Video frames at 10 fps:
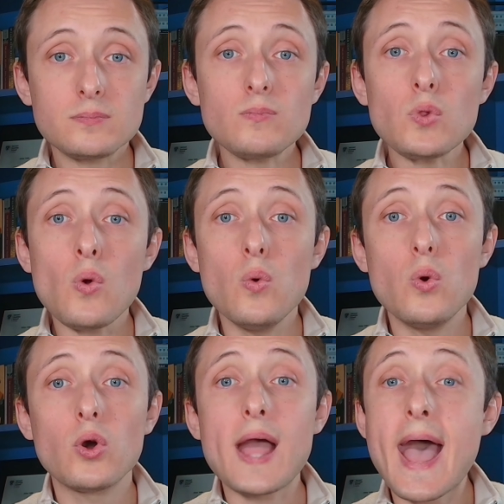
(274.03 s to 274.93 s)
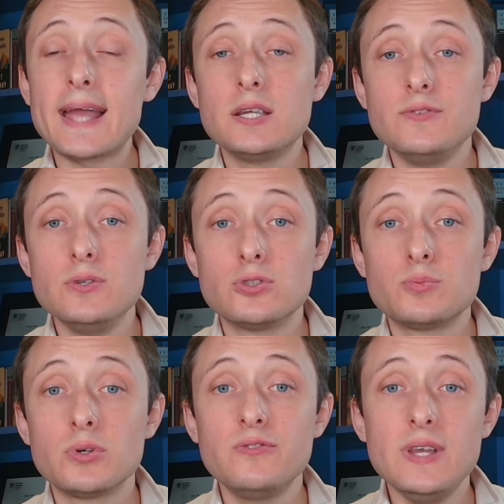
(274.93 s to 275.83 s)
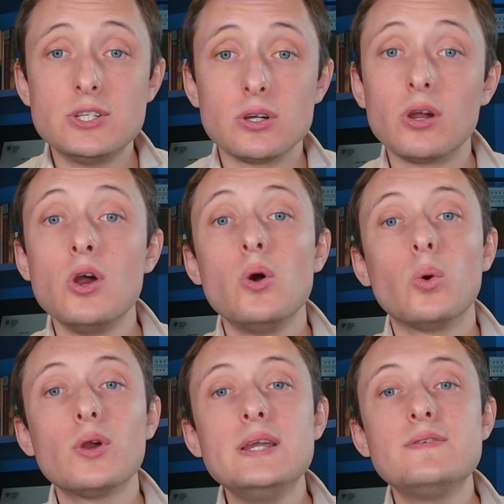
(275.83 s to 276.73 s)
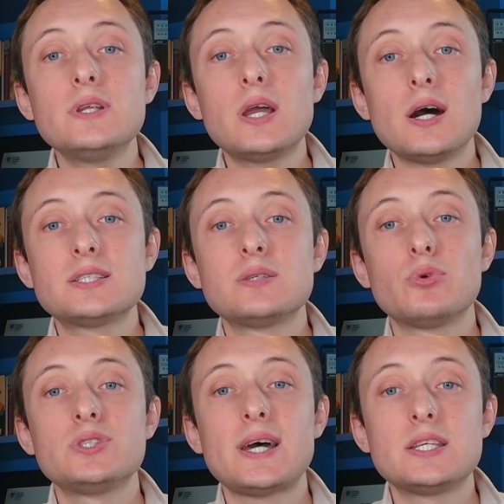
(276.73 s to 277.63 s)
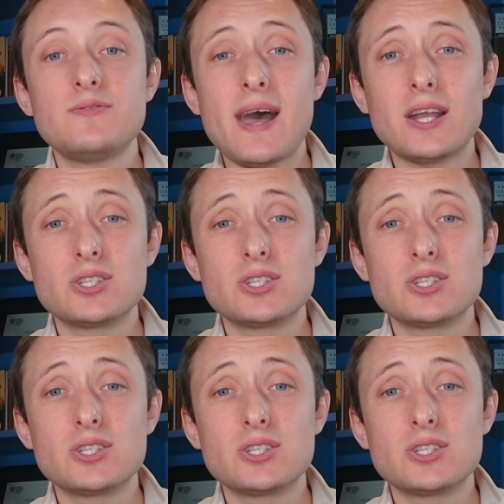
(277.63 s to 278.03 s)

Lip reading: or active users per feature, or even customer satisfaction.